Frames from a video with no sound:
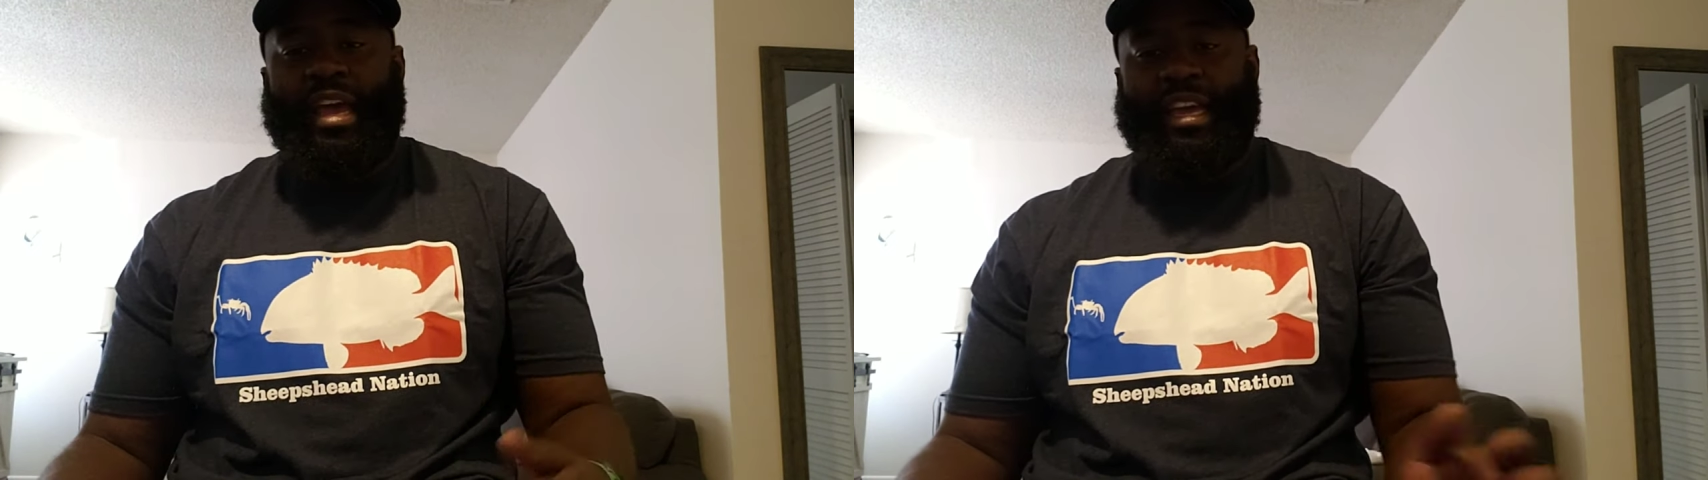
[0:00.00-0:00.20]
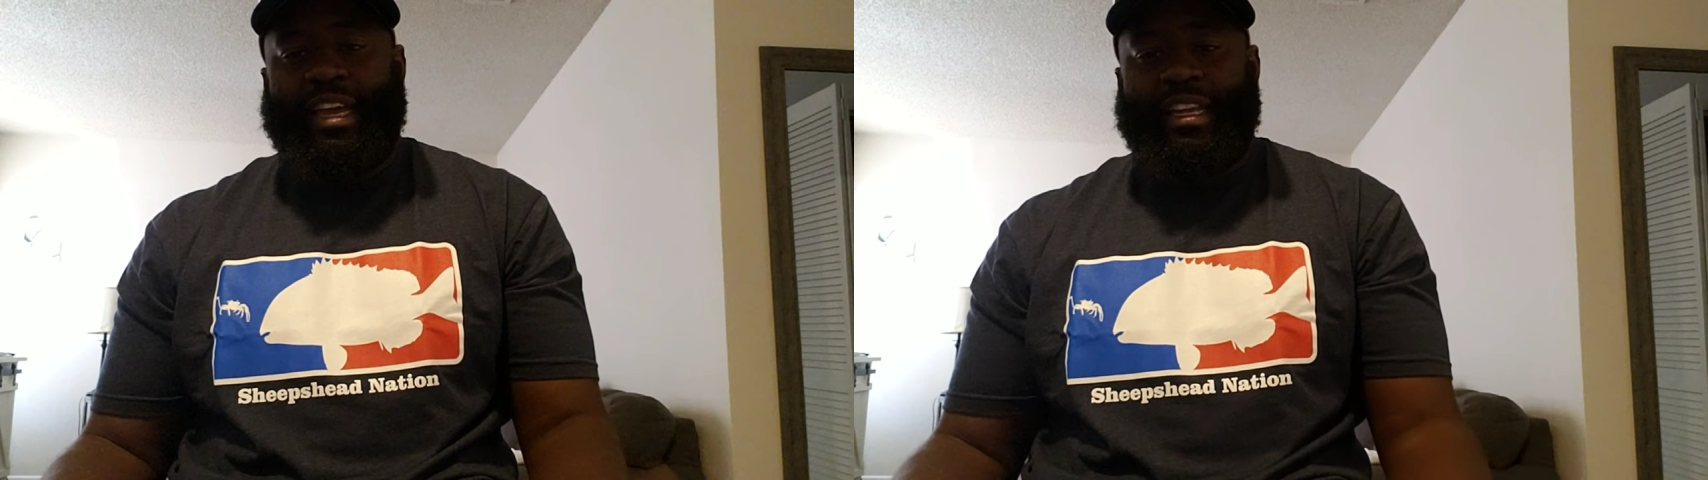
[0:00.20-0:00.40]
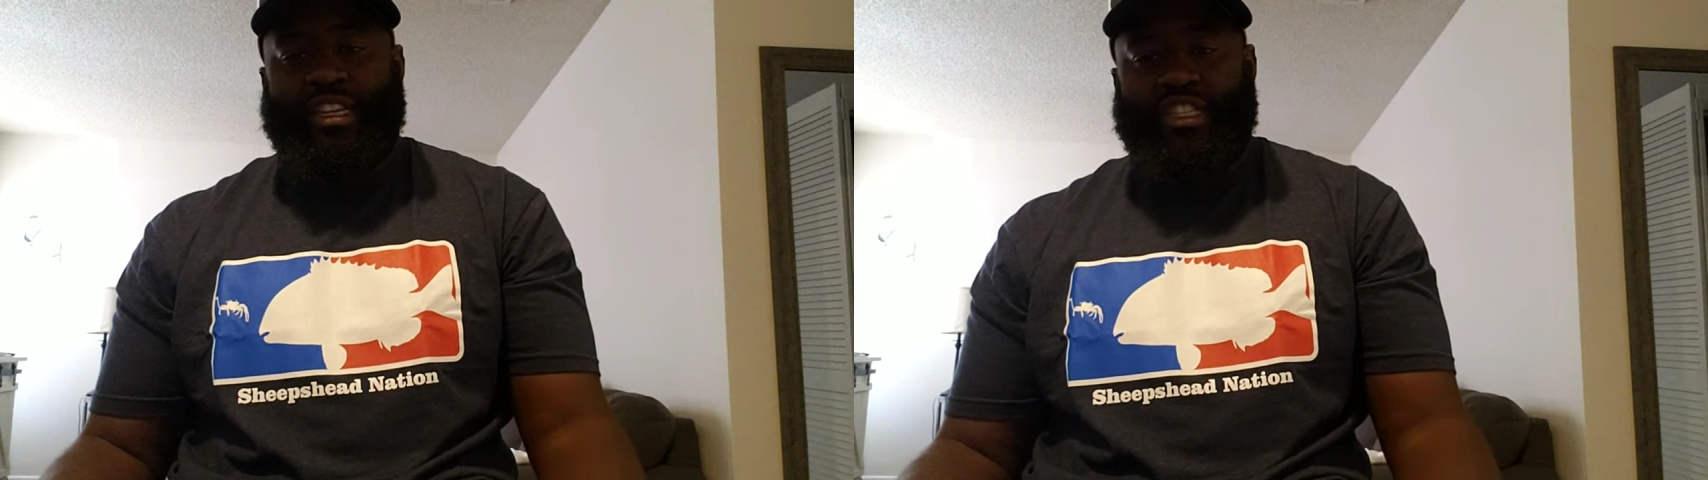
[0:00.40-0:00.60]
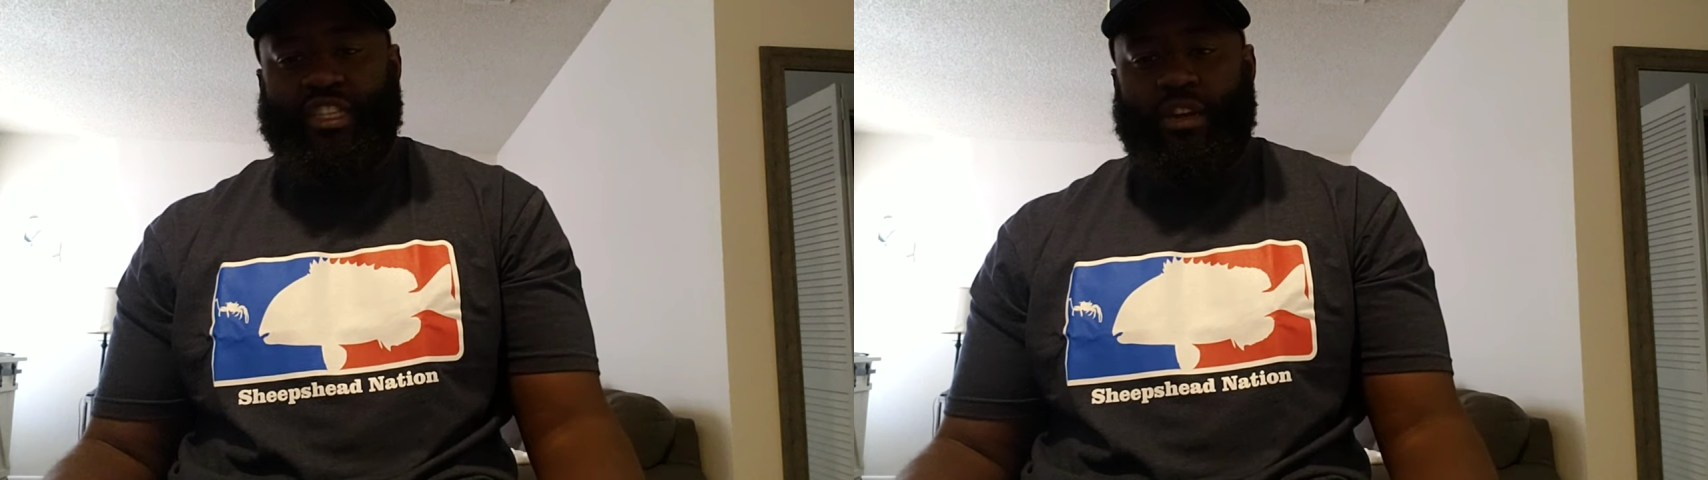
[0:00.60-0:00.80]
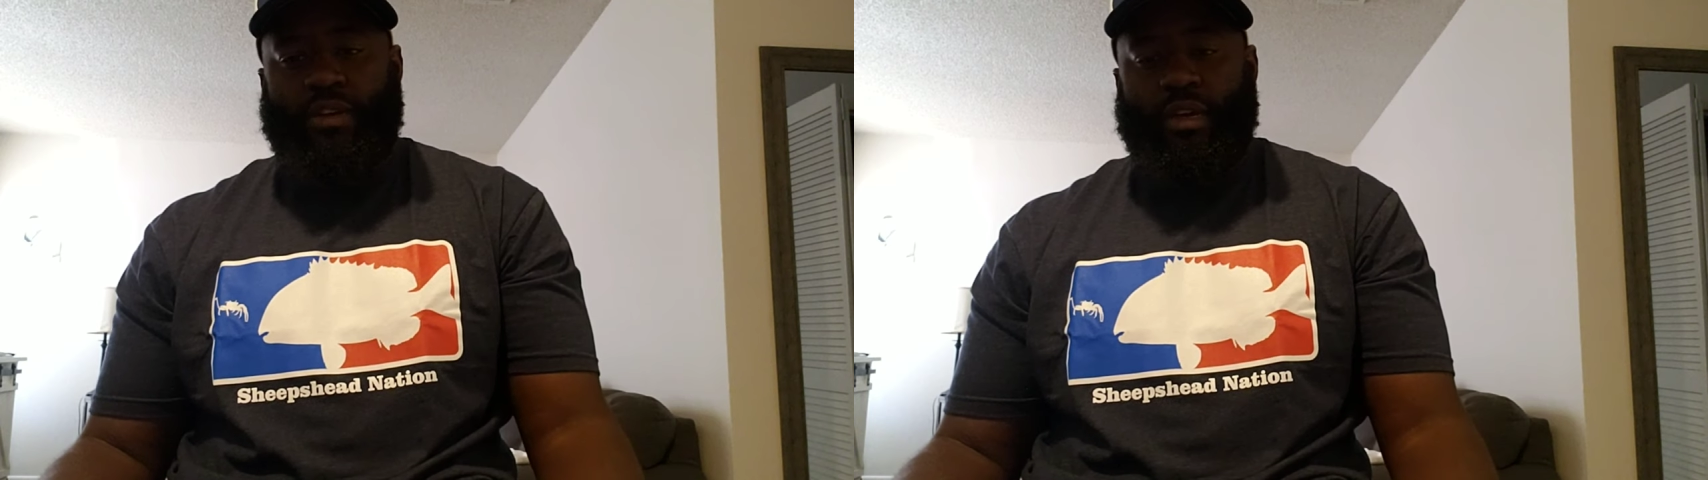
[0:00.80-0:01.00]
and getting this
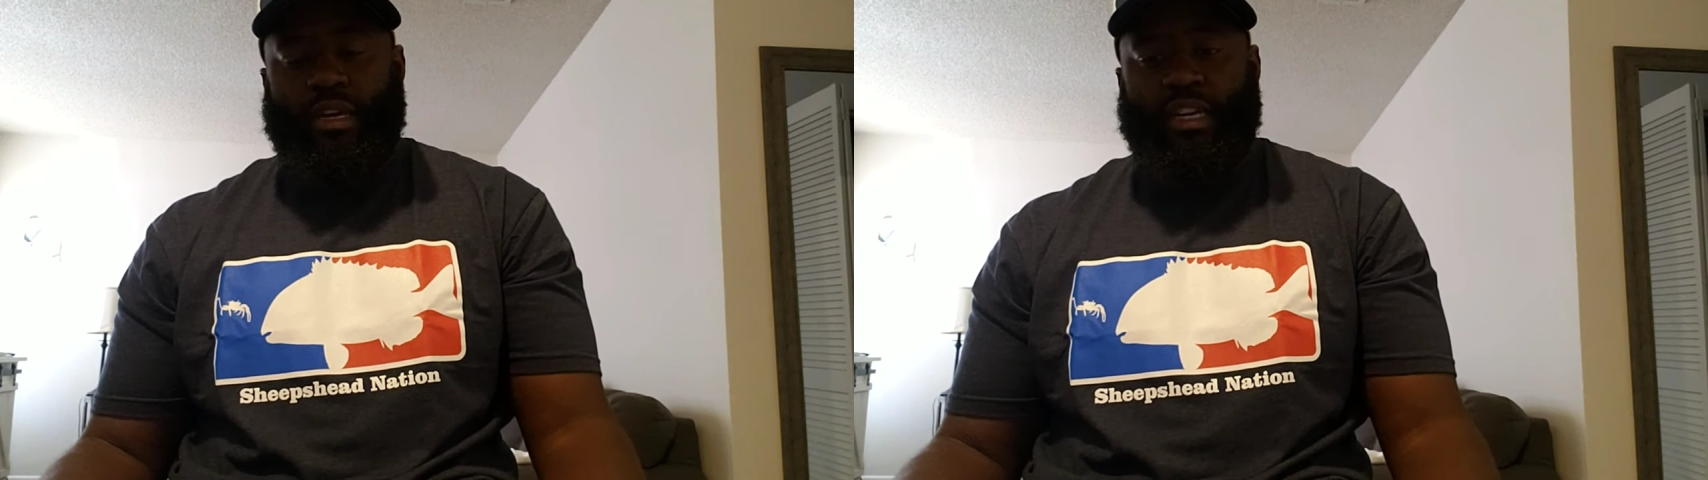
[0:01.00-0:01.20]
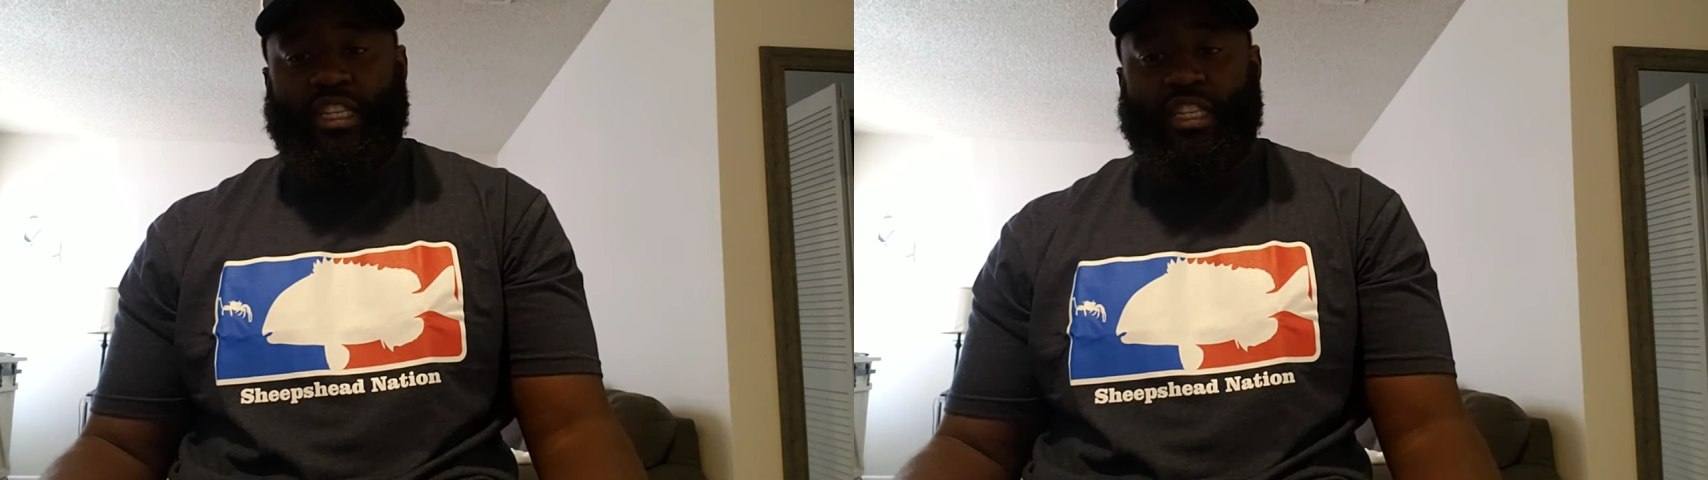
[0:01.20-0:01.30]
shirt